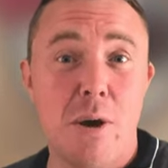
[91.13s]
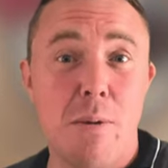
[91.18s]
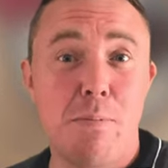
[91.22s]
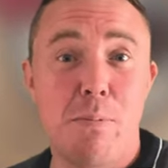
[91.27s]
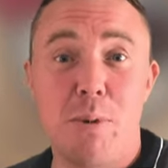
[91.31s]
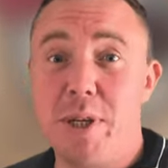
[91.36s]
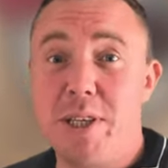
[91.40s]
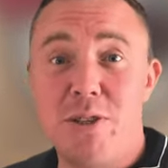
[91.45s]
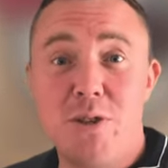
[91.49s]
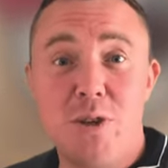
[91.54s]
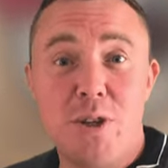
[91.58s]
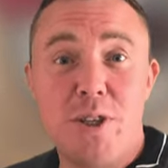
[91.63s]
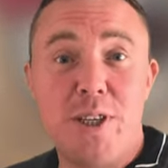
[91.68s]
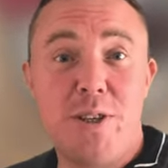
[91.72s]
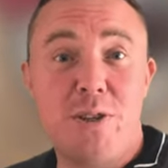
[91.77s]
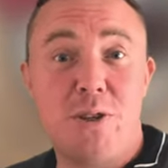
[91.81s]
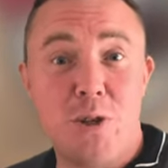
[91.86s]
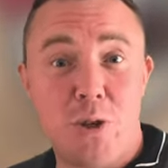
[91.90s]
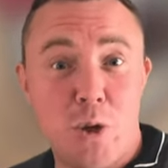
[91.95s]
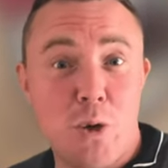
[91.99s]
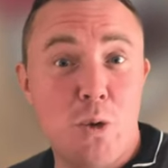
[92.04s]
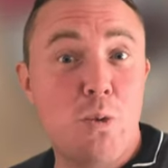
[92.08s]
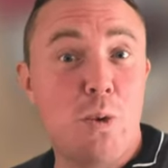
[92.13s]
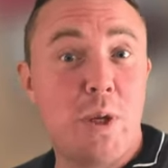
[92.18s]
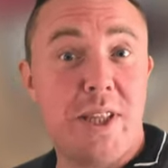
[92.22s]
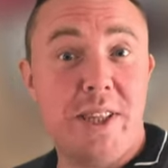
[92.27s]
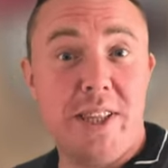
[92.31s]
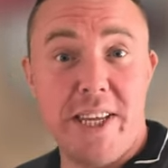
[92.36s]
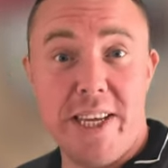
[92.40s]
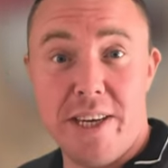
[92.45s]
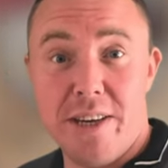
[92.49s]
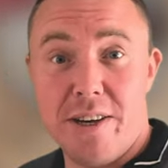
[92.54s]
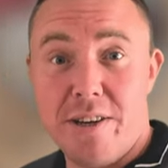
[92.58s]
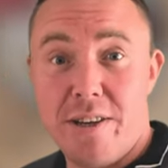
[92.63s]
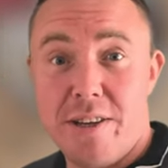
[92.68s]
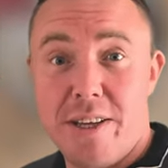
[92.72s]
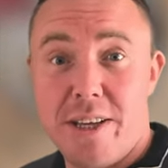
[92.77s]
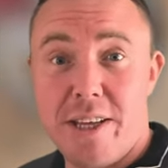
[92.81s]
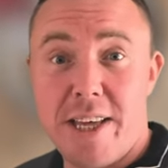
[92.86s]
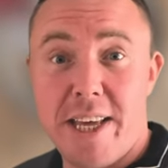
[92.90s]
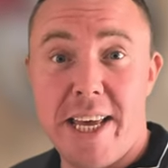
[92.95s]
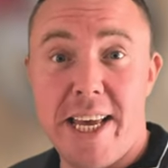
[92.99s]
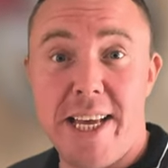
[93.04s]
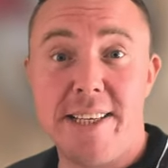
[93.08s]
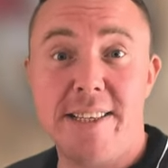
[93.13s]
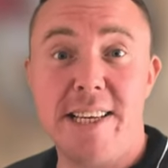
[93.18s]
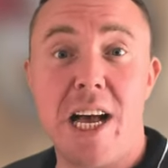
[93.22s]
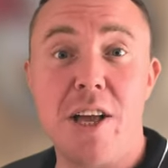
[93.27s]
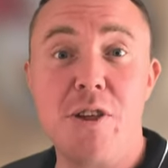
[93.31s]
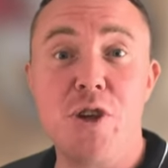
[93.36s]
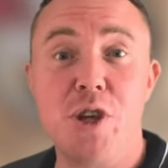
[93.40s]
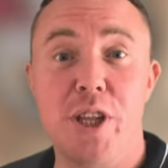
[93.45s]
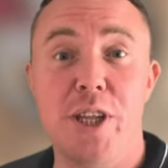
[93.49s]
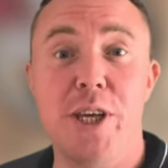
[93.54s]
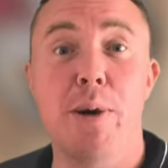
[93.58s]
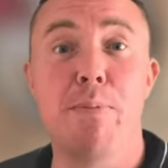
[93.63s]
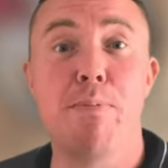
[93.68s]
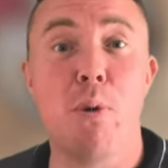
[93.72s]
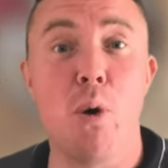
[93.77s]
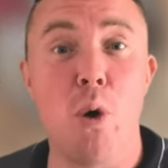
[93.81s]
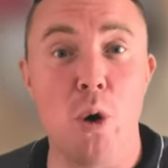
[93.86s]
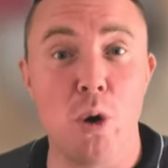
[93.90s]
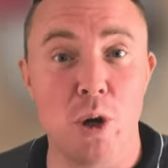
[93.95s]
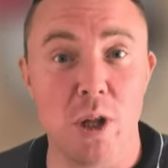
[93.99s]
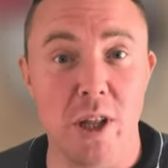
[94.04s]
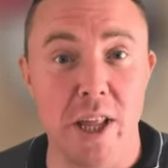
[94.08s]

but it's nothing to do with deer. It's actually a pork